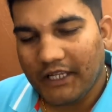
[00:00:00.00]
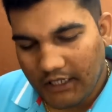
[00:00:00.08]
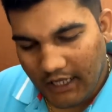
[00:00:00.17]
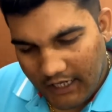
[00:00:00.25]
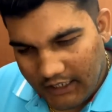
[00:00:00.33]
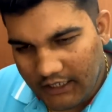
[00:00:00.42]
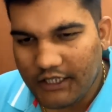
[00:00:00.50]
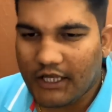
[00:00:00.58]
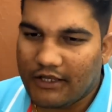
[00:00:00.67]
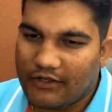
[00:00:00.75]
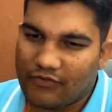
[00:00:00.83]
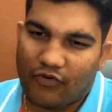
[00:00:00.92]
In any
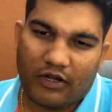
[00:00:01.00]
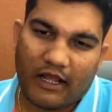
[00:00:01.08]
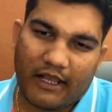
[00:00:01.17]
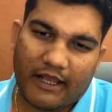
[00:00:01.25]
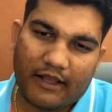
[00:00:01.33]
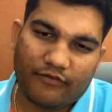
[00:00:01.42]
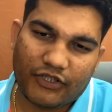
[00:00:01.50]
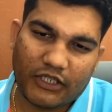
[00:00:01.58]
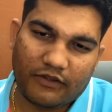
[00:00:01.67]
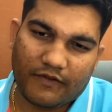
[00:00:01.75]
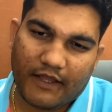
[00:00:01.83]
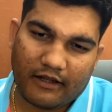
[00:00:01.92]
case, what I have
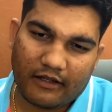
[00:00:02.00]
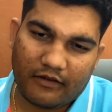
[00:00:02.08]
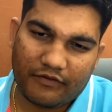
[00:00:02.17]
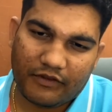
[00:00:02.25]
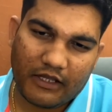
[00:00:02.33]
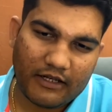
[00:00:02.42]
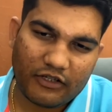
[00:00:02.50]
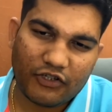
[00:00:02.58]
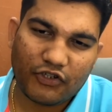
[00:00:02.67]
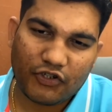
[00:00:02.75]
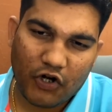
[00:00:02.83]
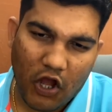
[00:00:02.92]
seen that if there is a
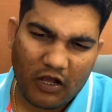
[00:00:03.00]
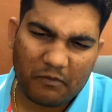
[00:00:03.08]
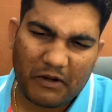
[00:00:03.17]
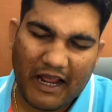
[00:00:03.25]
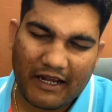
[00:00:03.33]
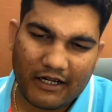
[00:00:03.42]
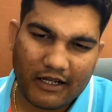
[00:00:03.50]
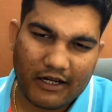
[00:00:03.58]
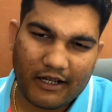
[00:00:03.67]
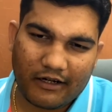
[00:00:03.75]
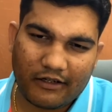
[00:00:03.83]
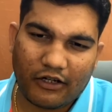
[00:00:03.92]
strong planet
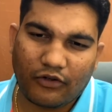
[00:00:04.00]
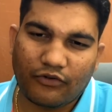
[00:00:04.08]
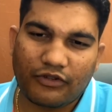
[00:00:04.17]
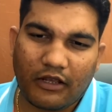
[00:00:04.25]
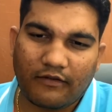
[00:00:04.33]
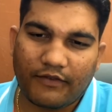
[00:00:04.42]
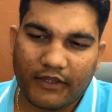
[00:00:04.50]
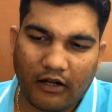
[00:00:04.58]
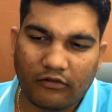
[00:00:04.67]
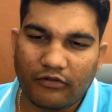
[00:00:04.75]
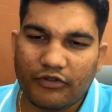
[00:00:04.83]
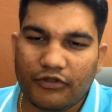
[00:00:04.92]
connected to seventh
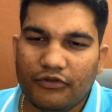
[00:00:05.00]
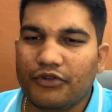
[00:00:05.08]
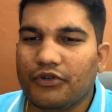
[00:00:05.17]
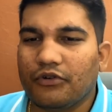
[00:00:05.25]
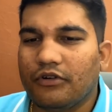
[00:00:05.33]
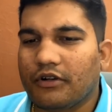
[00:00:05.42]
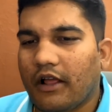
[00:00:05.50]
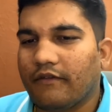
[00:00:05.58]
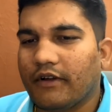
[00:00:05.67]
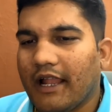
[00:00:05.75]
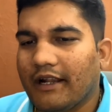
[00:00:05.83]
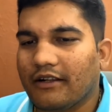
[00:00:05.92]
house, you should
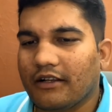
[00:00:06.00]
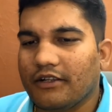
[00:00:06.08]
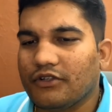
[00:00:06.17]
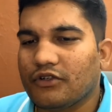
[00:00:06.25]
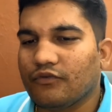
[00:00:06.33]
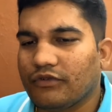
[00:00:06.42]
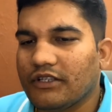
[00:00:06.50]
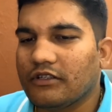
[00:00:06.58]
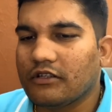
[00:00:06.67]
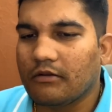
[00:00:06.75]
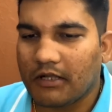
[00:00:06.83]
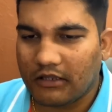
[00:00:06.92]
travel at least
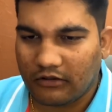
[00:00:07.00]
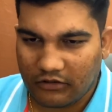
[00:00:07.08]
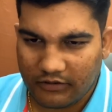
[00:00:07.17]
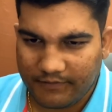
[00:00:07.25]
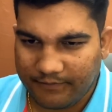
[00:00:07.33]
once a month.